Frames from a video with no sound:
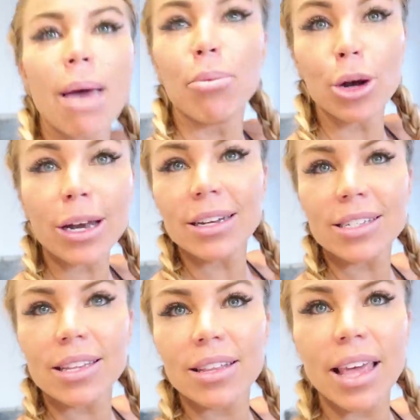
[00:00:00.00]
and put it
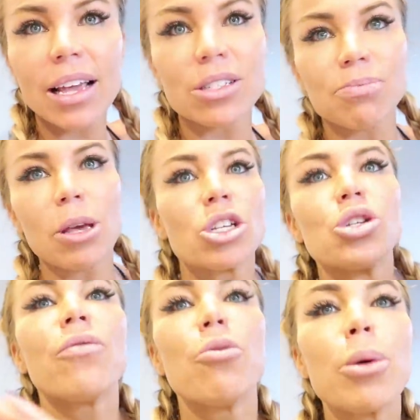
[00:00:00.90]
into the things? Because
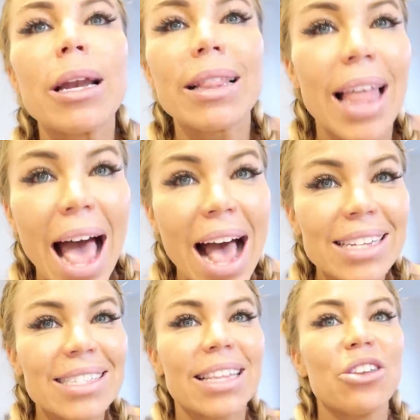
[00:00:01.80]
you, if you put it in
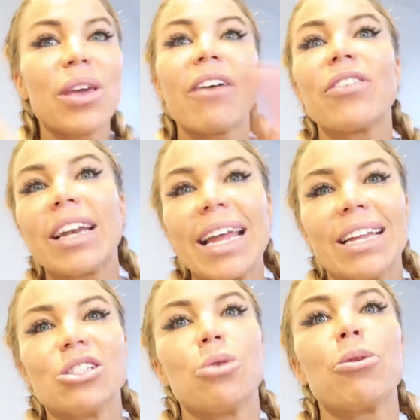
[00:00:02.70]
last, then you can't fit it
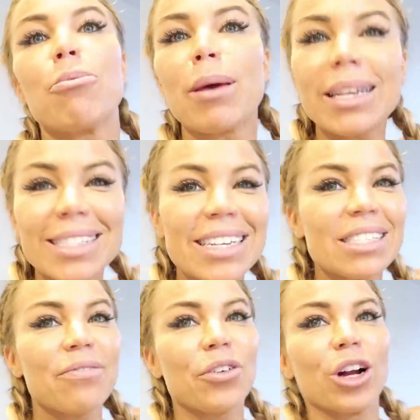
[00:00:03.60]
in. So you put the biggest things
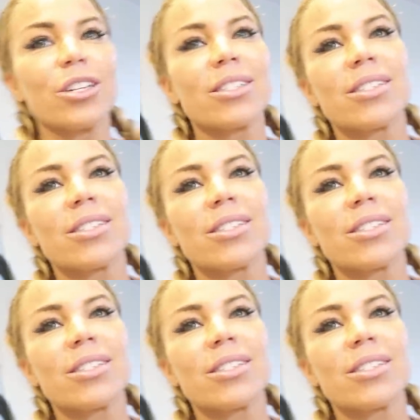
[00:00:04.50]
in but first. But it's not